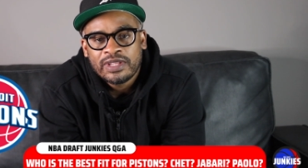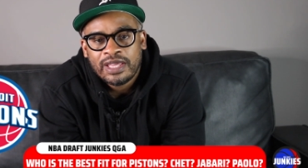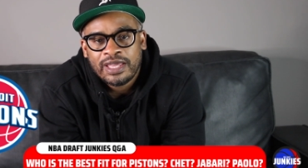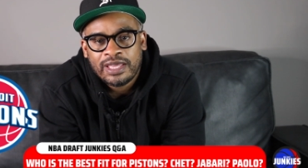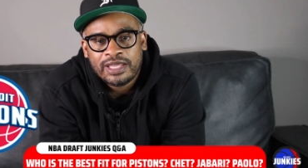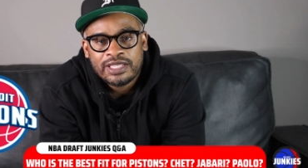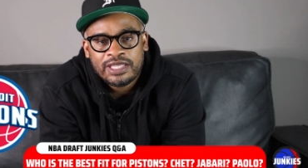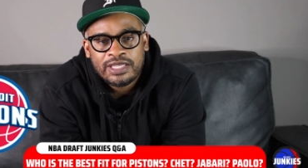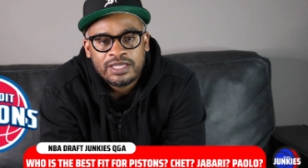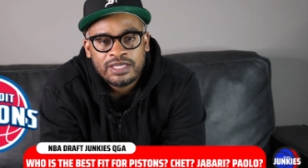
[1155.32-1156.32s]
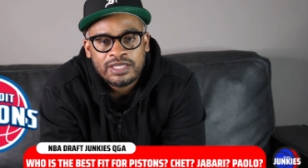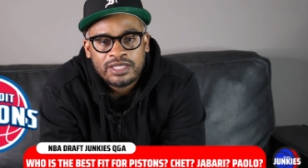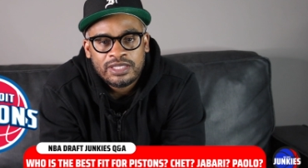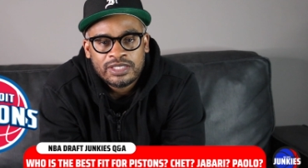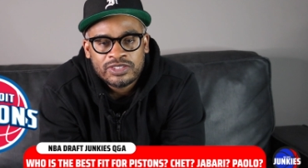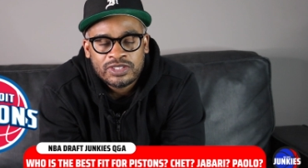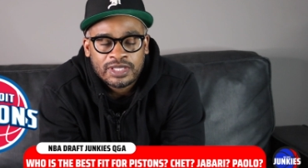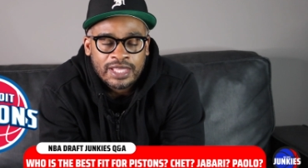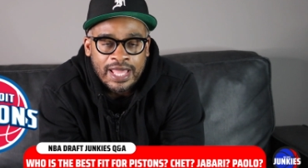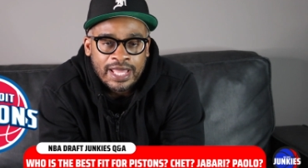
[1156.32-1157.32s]
and he is
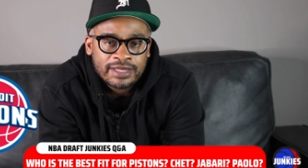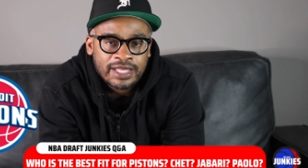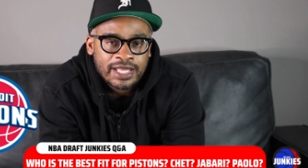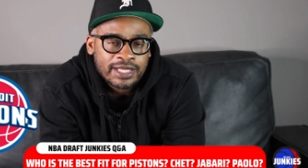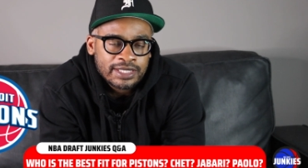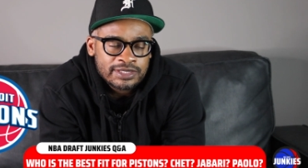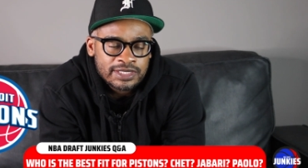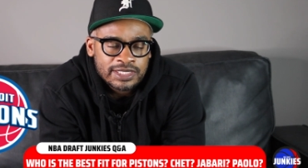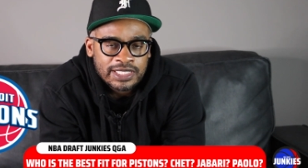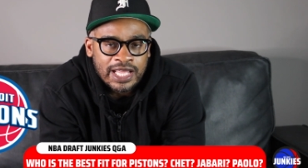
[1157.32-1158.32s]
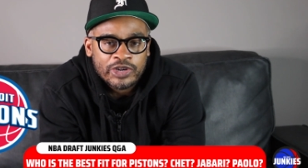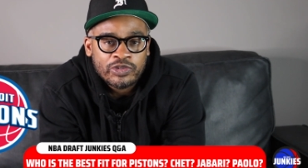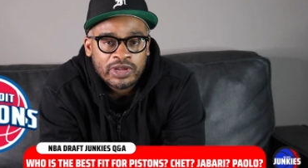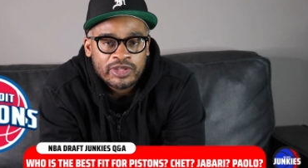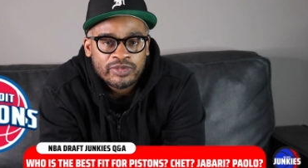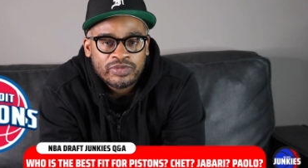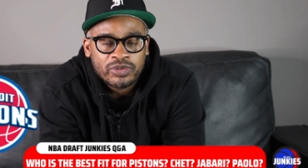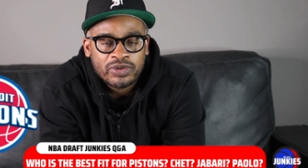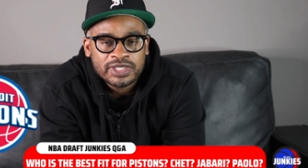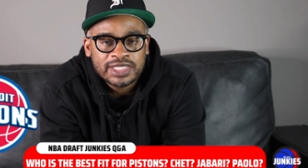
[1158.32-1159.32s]
the guy that is getting a lot of credit
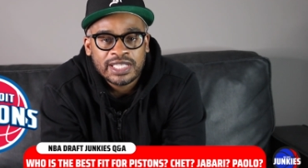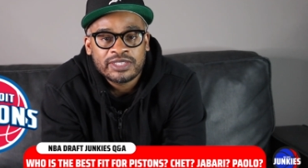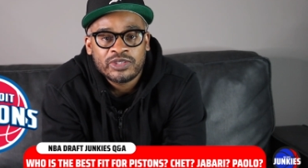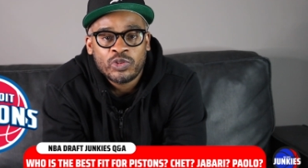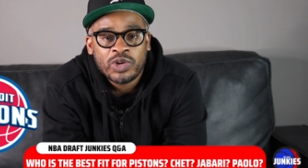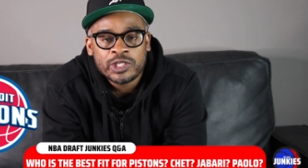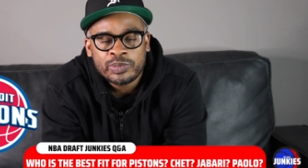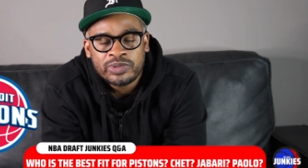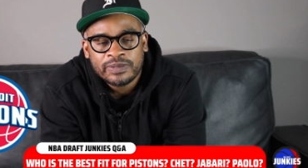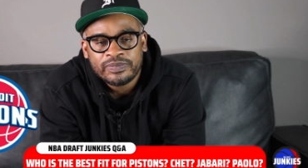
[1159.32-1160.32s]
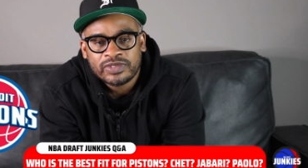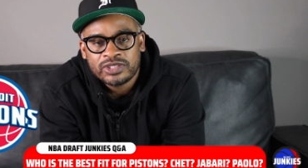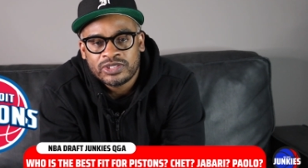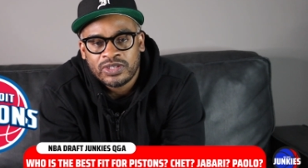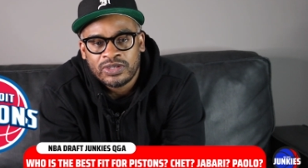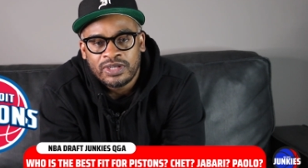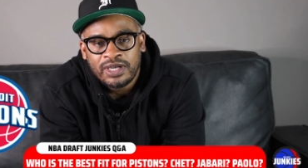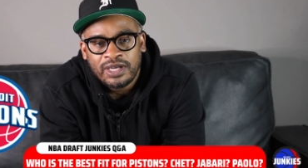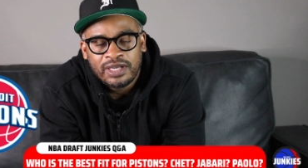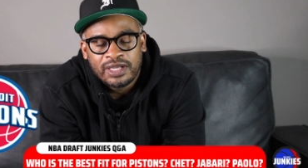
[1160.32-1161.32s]
for selecting Westbrook, and so
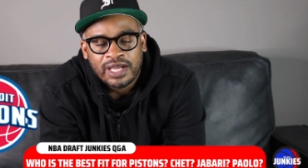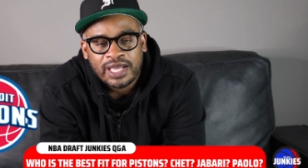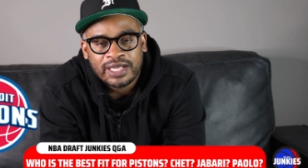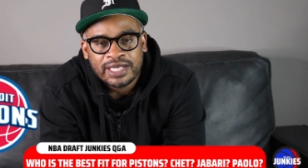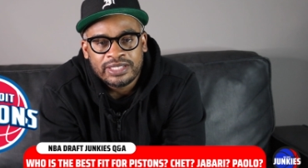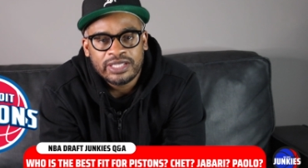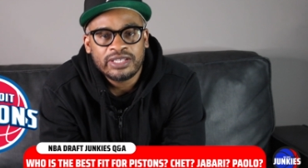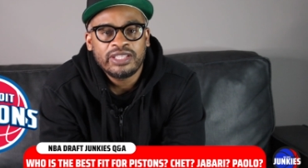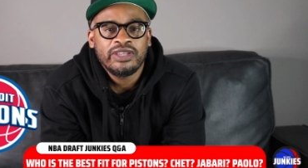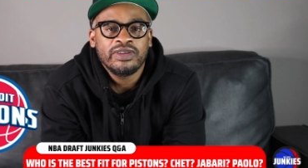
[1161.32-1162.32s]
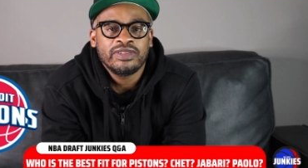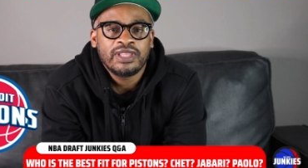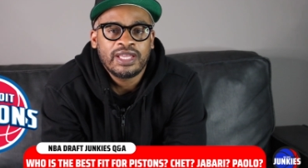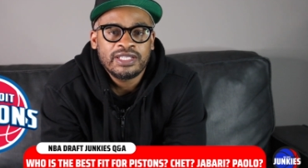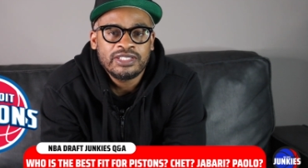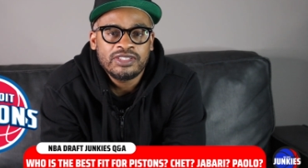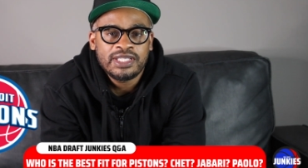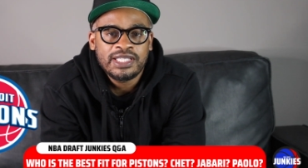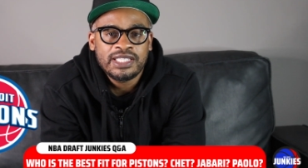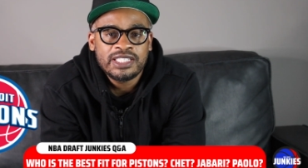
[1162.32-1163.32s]
I, I did hear that
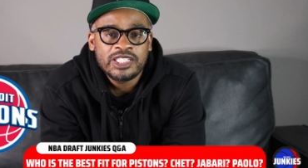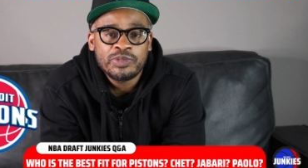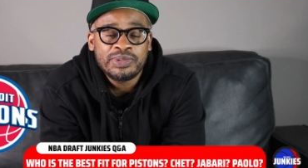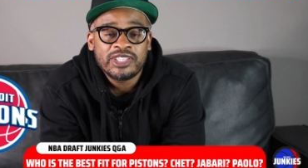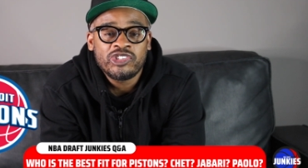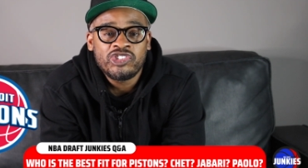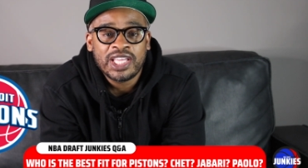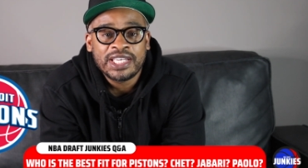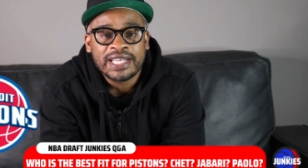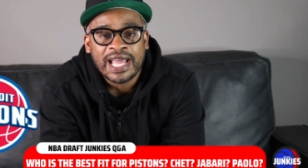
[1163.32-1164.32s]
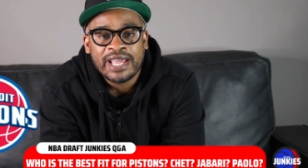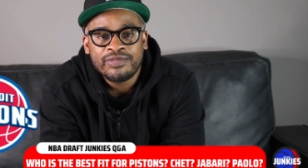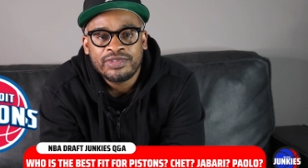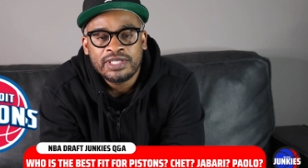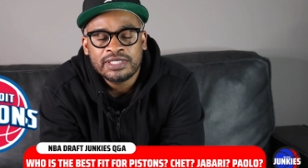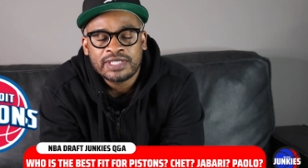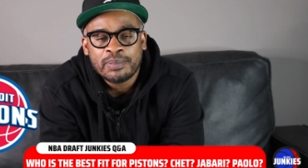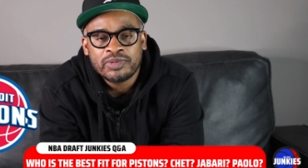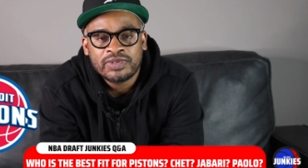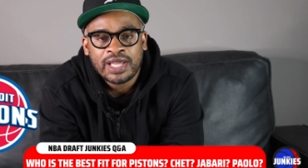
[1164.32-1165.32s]
he could be a Jaden Ivey
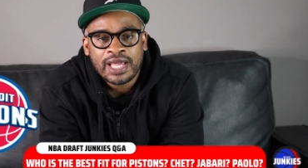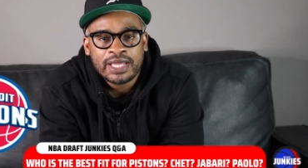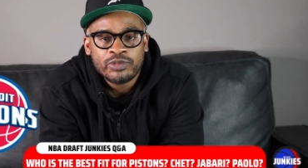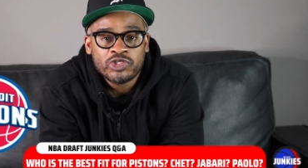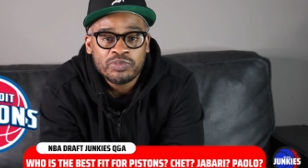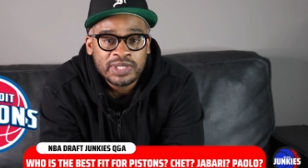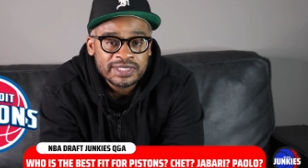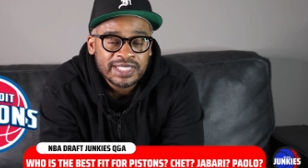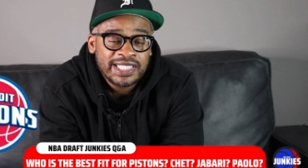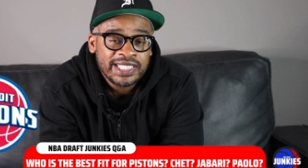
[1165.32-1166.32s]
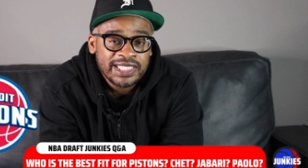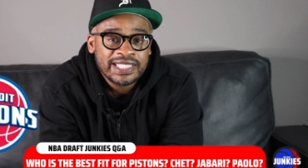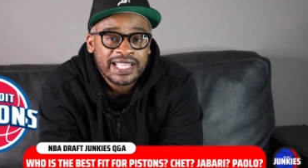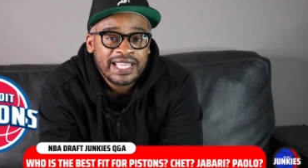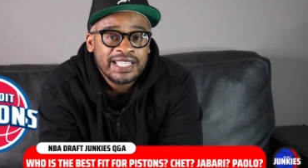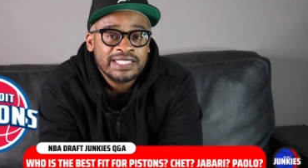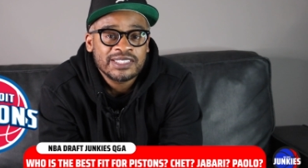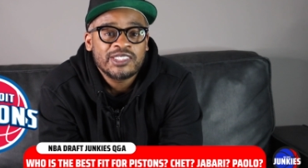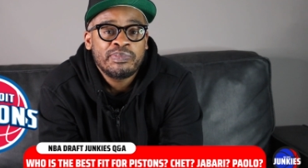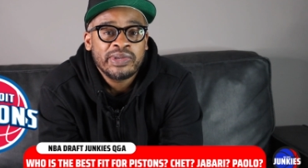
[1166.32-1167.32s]
type of guy, which means the Killian Hayes
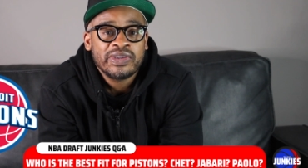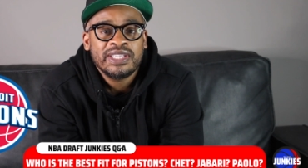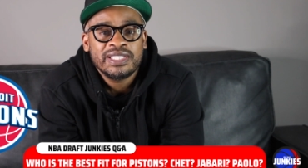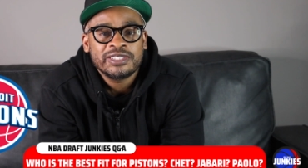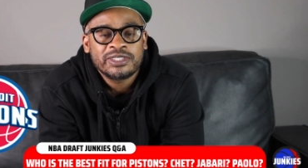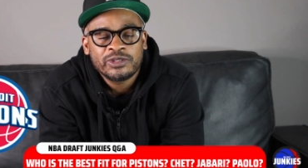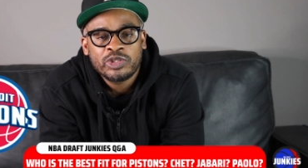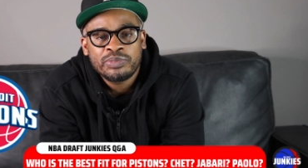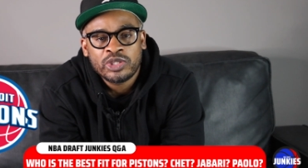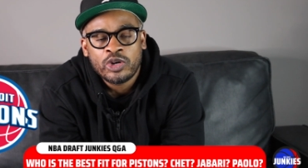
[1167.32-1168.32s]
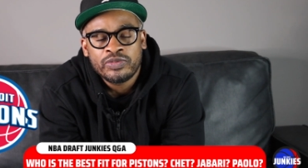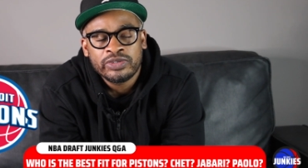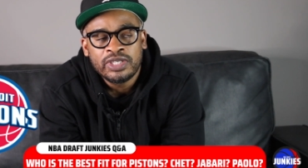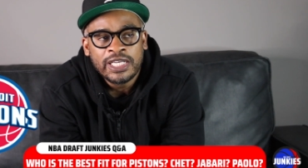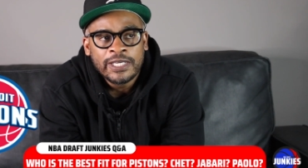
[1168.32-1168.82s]
experience would be over.